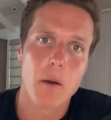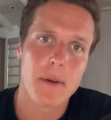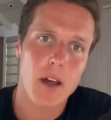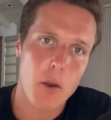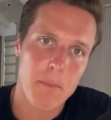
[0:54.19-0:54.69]

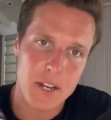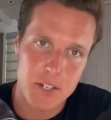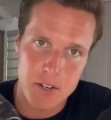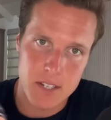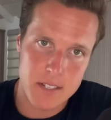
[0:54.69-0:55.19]
but I would make
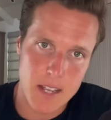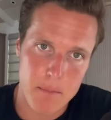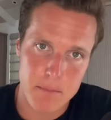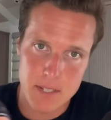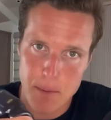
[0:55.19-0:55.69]
sure to
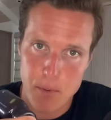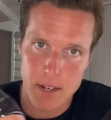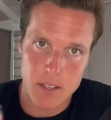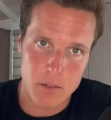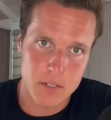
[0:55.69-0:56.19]

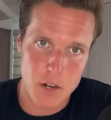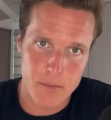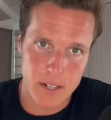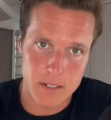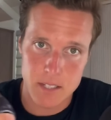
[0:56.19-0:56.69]
separate those
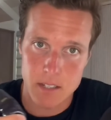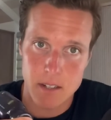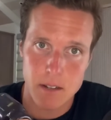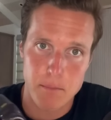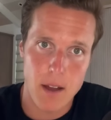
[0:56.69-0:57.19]
servings
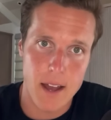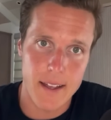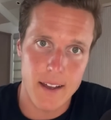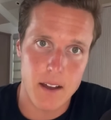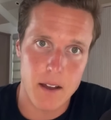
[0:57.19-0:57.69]
by
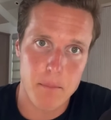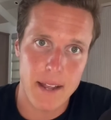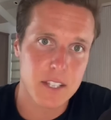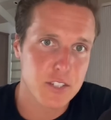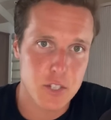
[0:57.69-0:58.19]

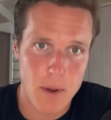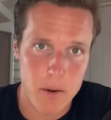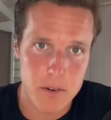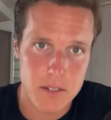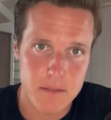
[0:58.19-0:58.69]
at least 2 hours.